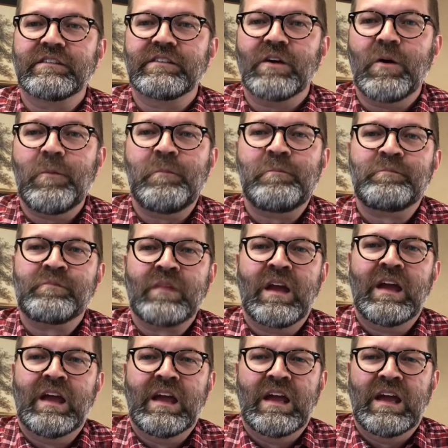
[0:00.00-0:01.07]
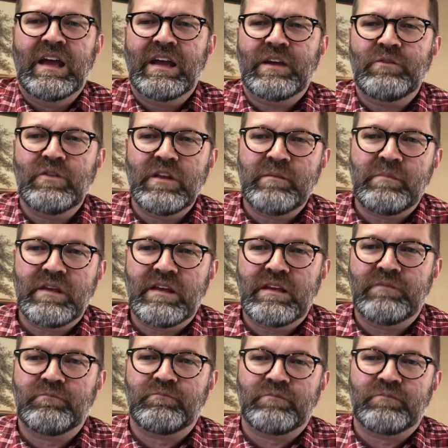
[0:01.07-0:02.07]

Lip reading: So it can really be